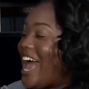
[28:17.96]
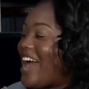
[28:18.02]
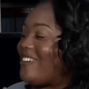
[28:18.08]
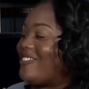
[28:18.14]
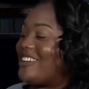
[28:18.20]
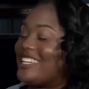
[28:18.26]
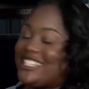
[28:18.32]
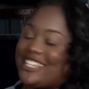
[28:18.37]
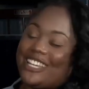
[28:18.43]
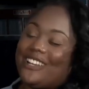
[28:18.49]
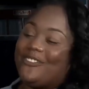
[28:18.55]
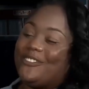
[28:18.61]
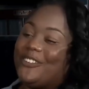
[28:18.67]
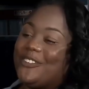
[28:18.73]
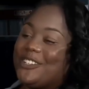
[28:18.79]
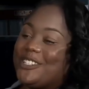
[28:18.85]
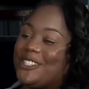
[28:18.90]
having this
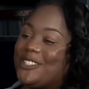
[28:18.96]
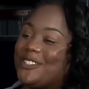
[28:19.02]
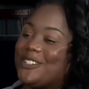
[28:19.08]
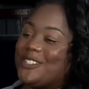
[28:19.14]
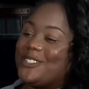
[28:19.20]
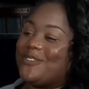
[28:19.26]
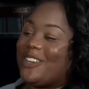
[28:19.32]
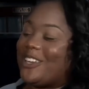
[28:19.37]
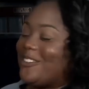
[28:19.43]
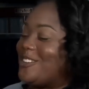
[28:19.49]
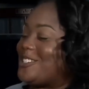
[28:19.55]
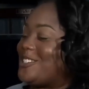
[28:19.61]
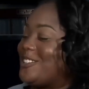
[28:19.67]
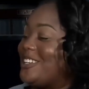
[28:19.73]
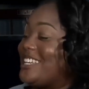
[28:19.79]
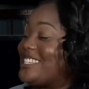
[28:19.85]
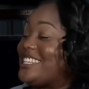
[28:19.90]
interview with you, speaking
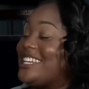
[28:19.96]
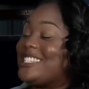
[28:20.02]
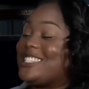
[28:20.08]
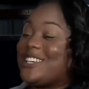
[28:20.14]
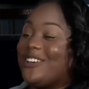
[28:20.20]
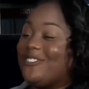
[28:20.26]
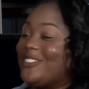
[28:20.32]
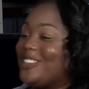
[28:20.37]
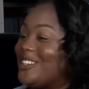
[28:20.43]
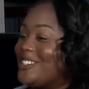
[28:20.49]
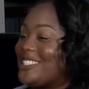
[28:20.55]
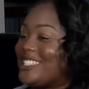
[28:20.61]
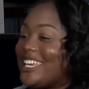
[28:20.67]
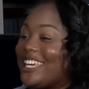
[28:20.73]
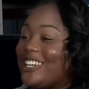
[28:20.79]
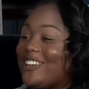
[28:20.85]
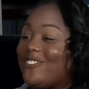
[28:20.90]
with you, listening to your
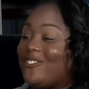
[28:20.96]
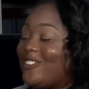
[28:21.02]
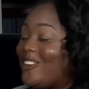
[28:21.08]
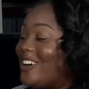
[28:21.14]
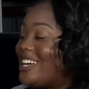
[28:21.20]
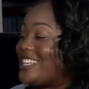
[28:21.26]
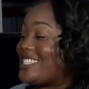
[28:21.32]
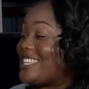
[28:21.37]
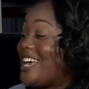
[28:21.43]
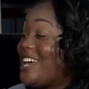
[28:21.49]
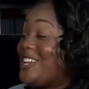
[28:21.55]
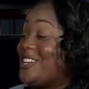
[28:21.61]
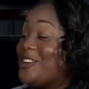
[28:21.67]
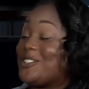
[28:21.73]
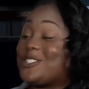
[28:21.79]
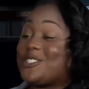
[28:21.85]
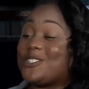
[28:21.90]
music, your voice,
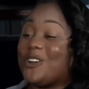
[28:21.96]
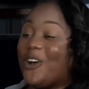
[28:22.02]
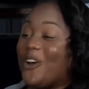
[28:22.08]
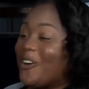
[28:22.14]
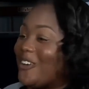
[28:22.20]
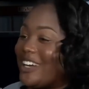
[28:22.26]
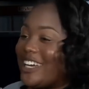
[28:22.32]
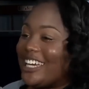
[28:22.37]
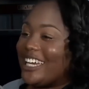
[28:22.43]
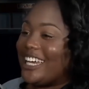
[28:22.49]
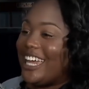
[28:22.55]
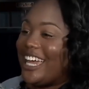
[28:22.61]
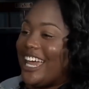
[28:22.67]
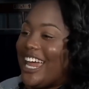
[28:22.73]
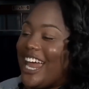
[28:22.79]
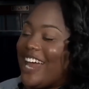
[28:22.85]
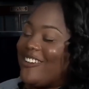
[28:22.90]
your story.
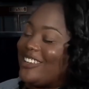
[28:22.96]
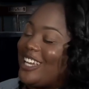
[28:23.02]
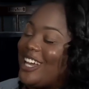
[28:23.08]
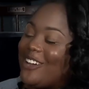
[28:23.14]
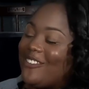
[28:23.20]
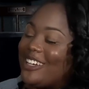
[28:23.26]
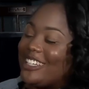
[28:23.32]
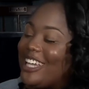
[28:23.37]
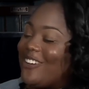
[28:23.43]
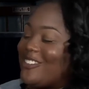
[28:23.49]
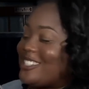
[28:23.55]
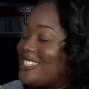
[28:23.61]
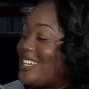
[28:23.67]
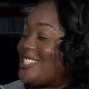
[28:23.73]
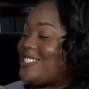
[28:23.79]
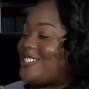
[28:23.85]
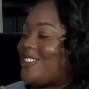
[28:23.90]
Everything about that
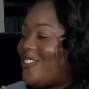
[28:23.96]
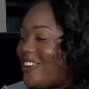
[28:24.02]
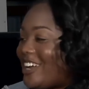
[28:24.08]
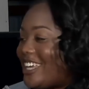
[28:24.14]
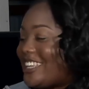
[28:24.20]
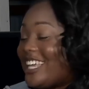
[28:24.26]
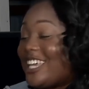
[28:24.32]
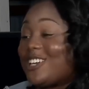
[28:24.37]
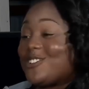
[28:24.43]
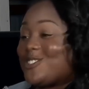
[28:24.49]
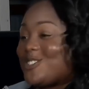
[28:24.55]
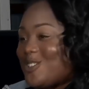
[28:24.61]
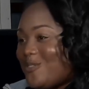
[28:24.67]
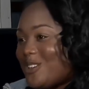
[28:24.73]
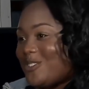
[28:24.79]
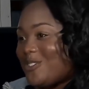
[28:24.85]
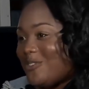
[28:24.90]
was just great. Thank you
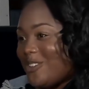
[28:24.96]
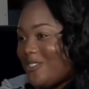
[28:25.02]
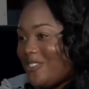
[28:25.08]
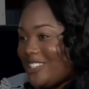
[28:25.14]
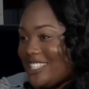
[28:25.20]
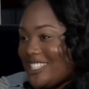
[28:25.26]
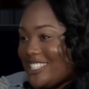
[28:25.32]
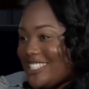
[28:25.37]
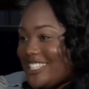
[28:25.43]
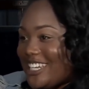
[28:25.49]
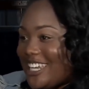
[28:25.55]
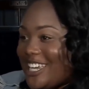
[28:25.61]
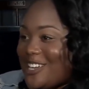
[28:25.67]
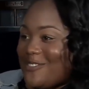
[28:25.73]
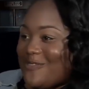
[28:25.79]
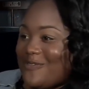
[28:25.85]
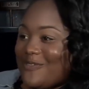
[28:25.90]
so much for being with us
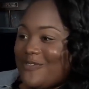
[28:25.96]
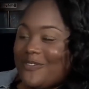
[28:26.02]
today.